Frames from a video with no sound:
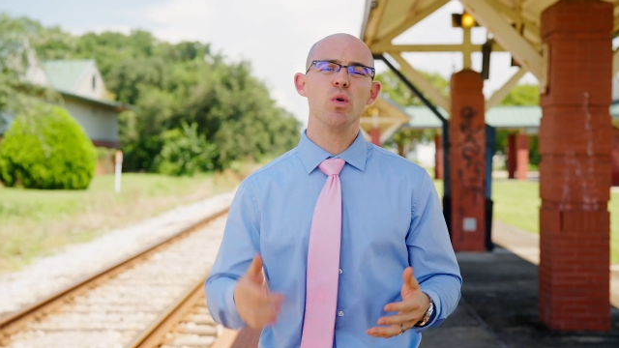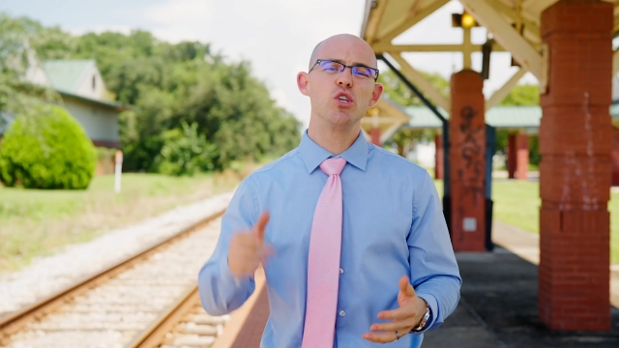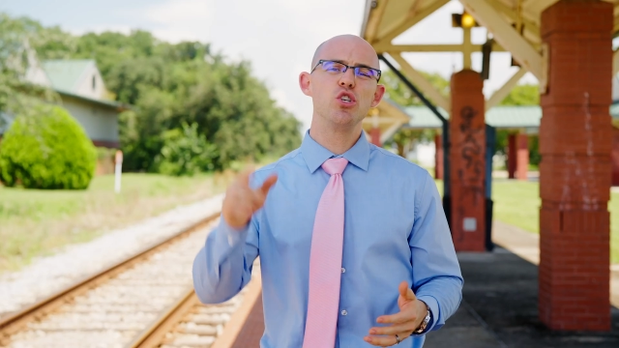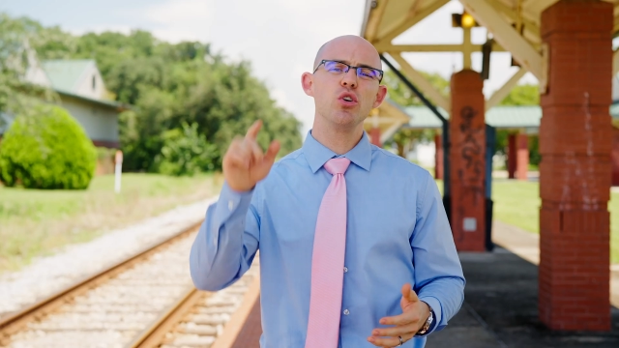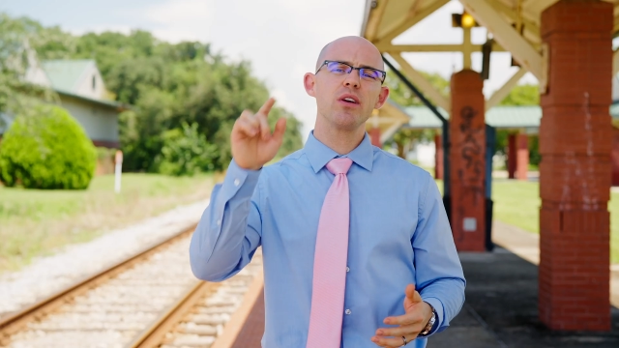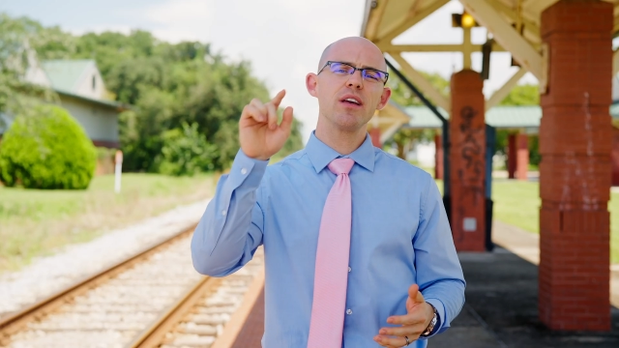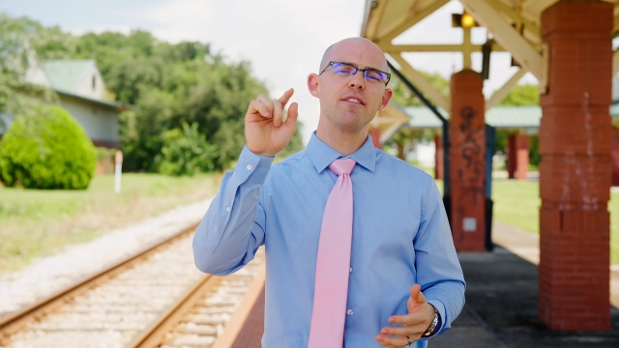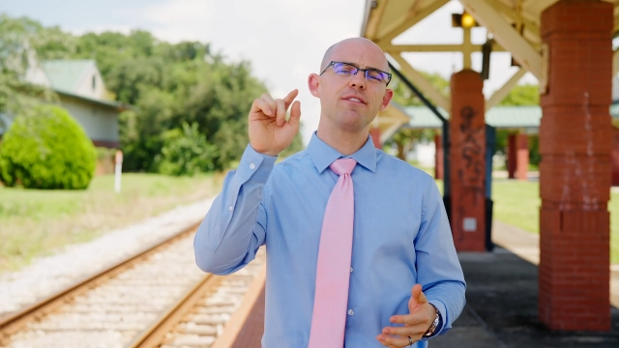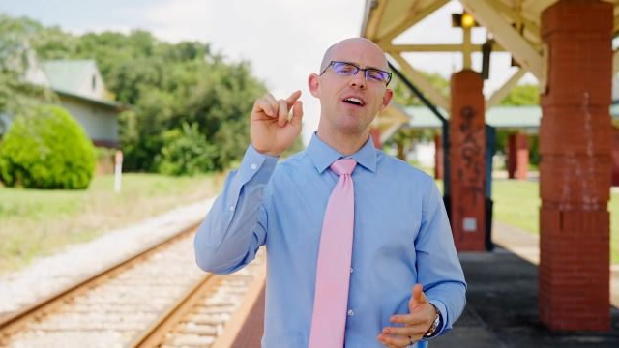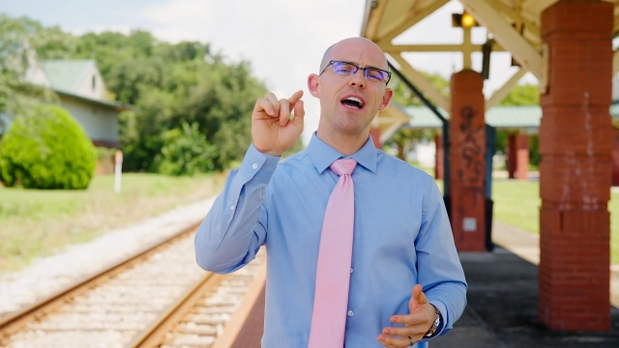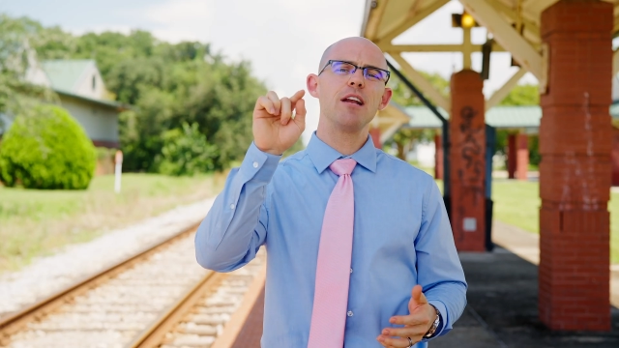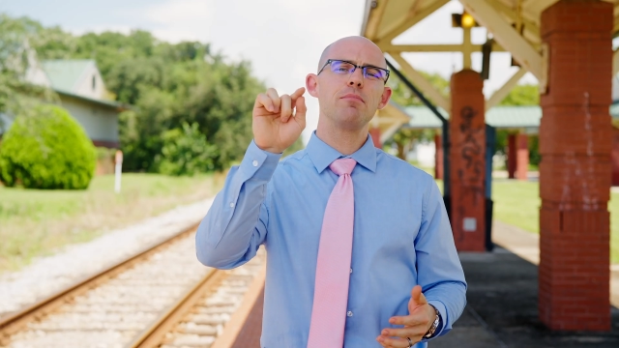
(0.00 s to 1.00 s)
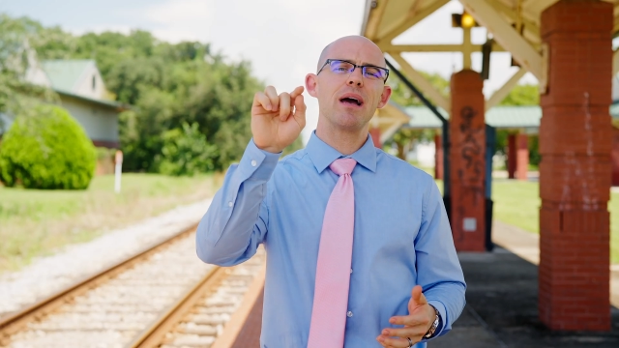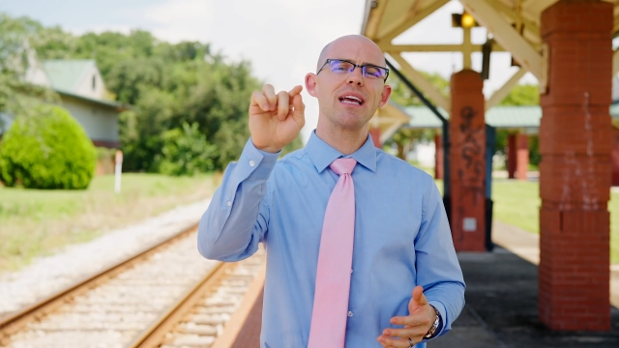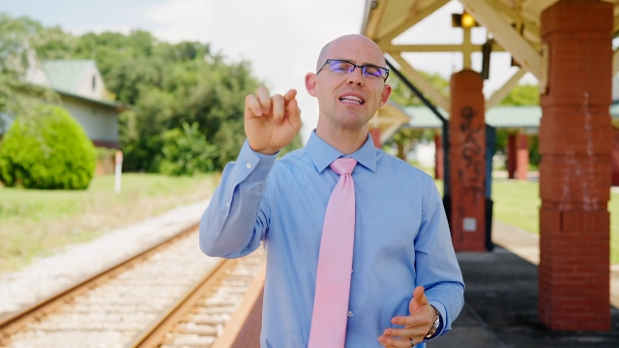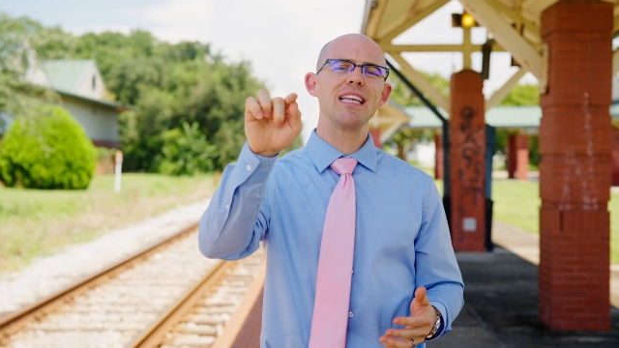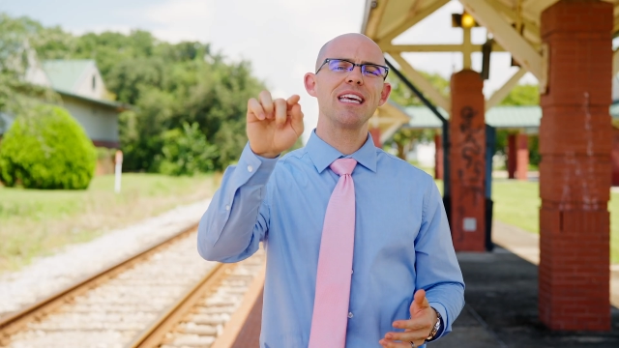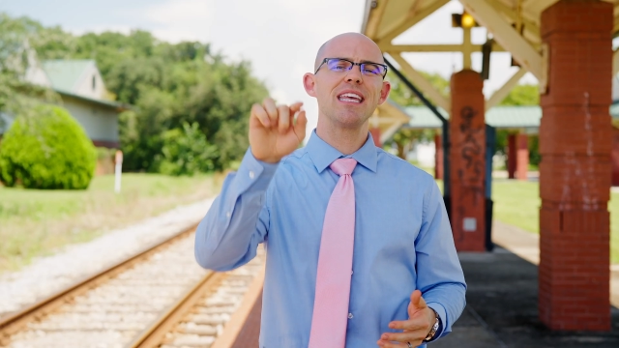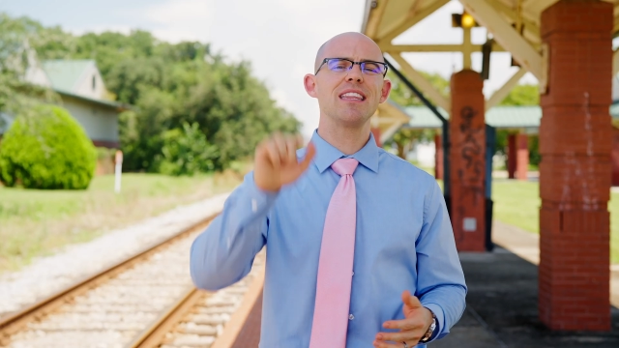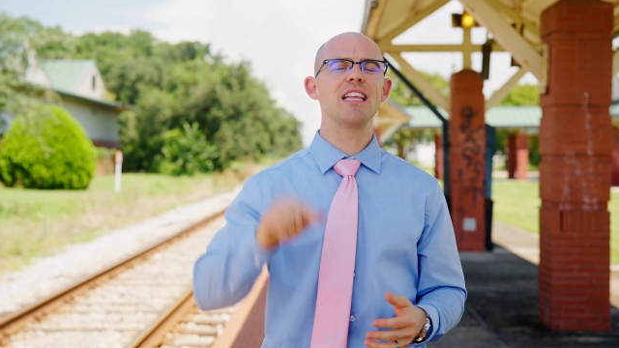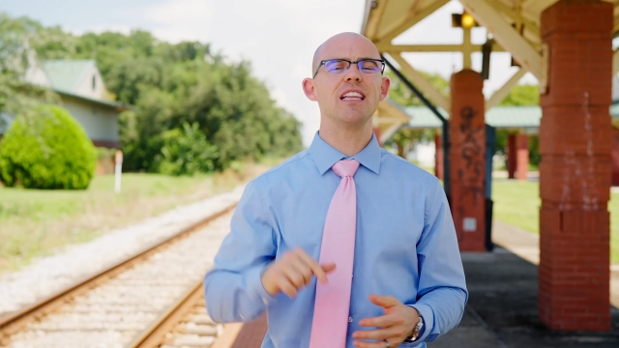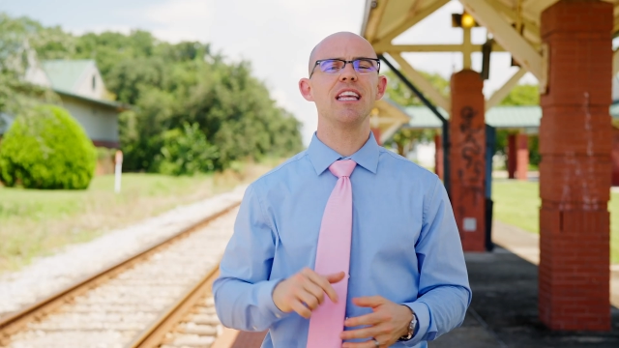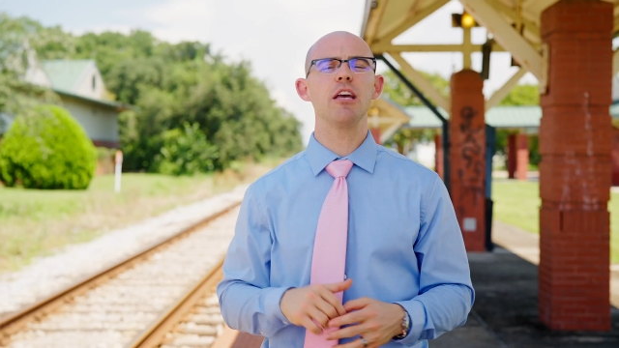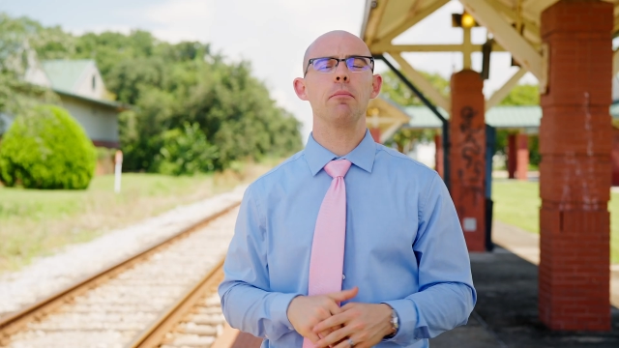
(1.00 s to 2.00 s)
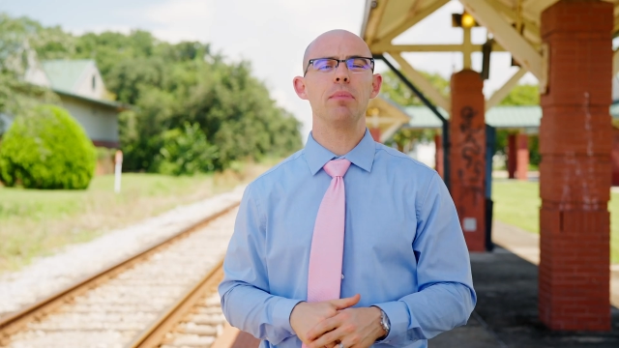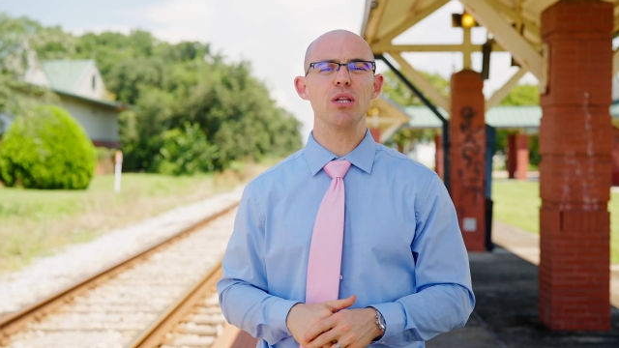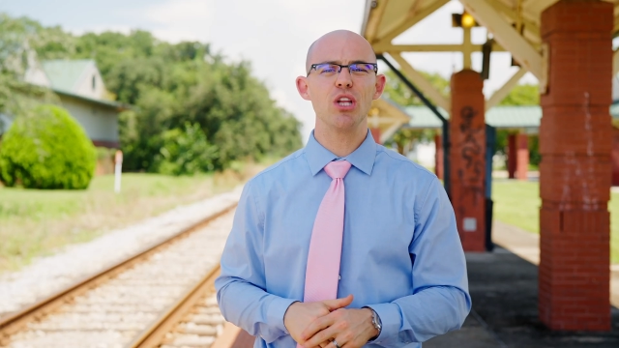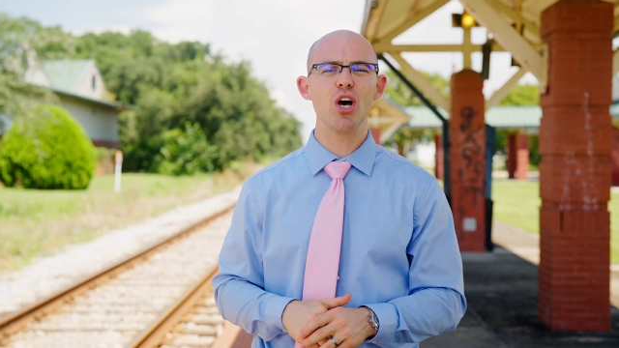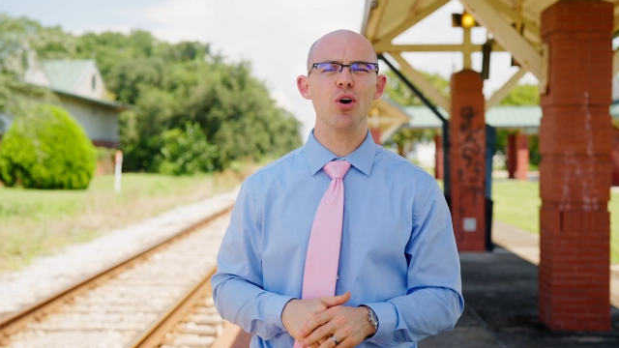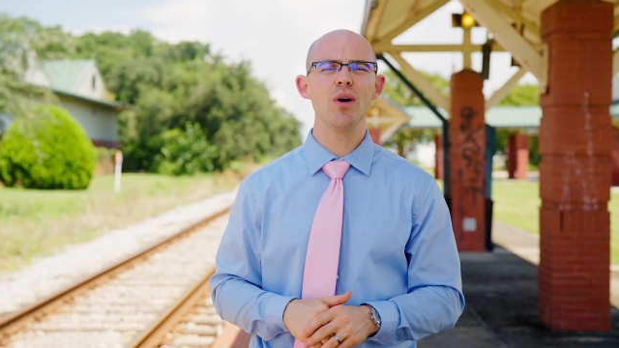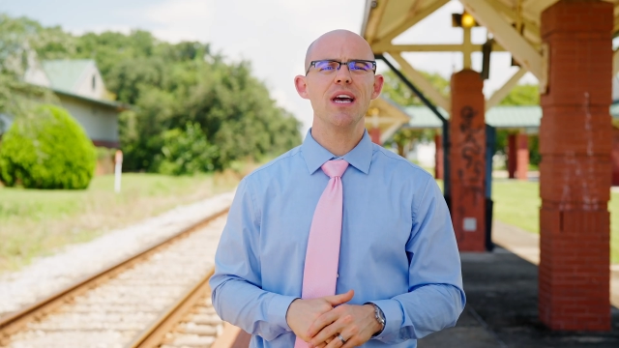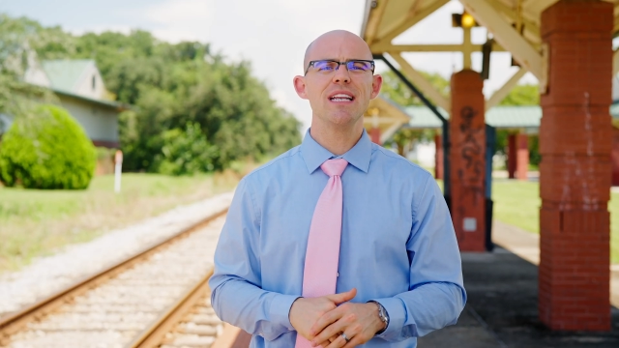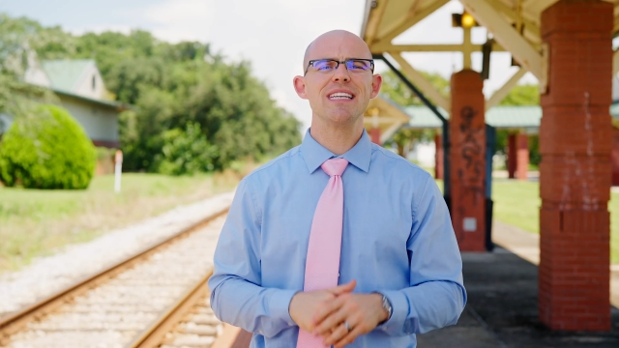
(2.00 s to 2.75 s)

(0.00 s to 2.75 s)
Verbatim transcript: which you can find by clicking the link below